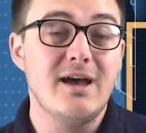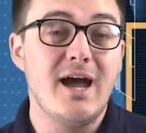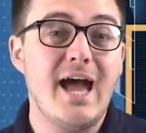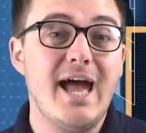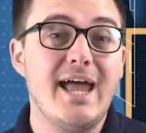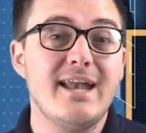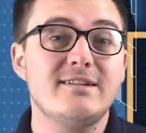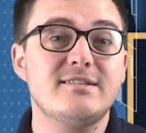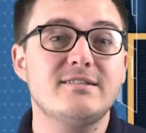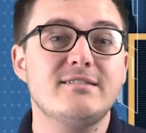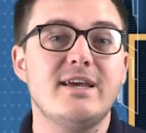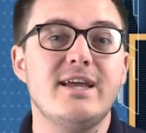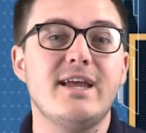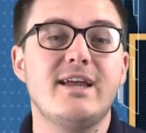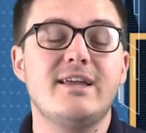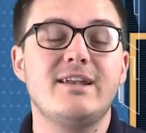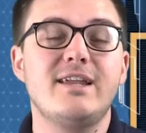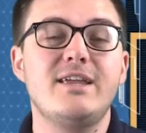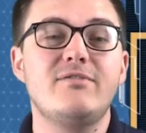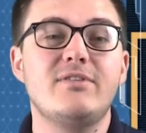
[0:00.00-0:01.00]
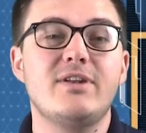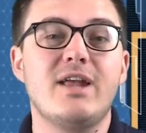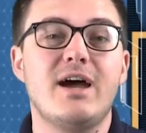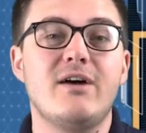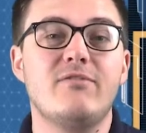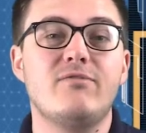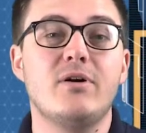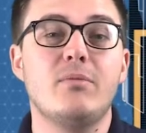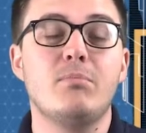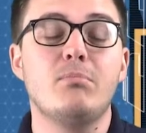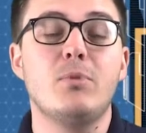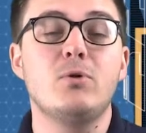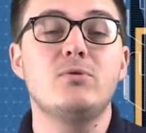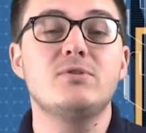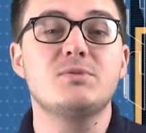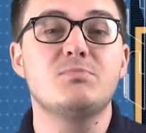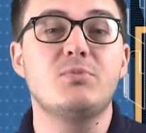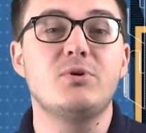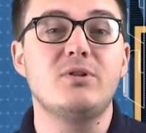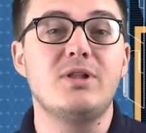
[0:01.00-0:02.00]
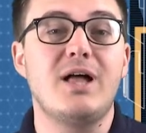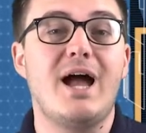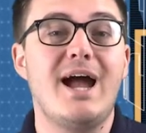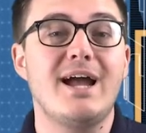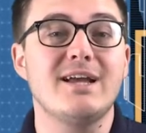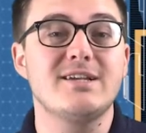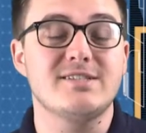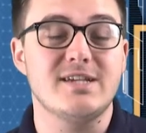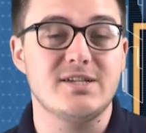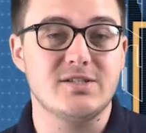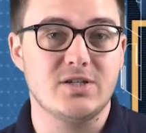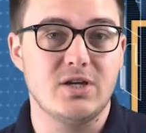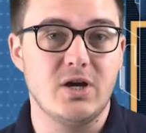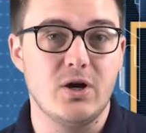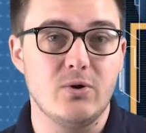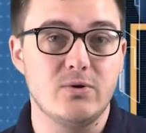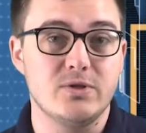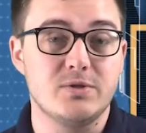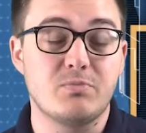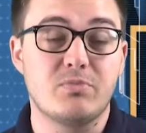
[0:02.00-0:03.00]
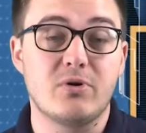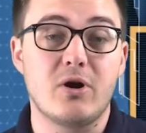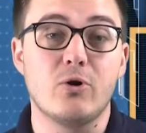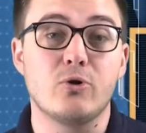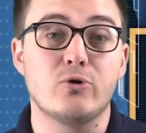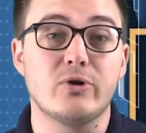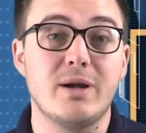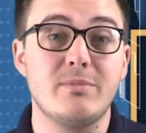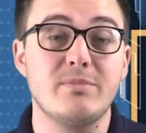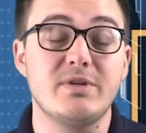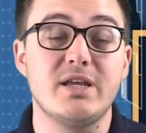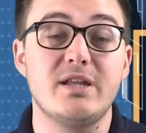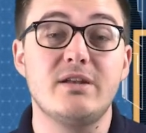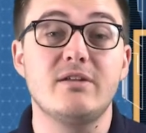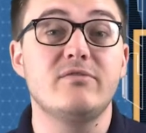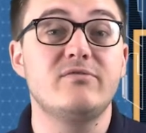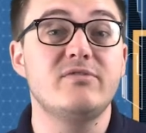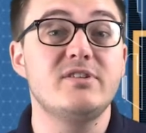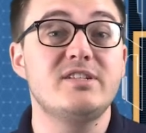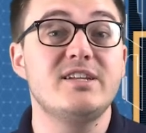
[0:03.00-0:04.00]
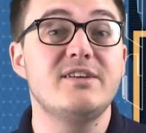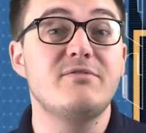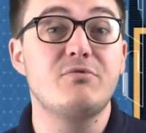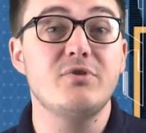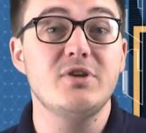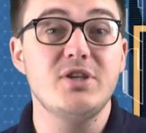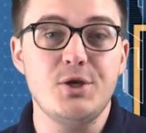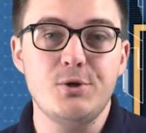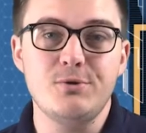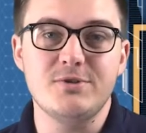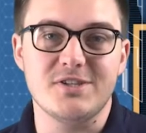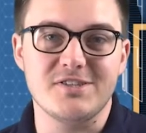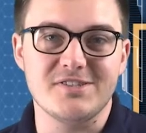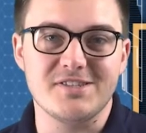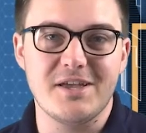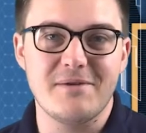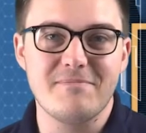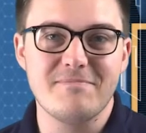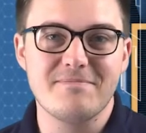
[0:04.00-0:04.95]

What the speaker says: and they can even have multiple access codes programmed in for different users.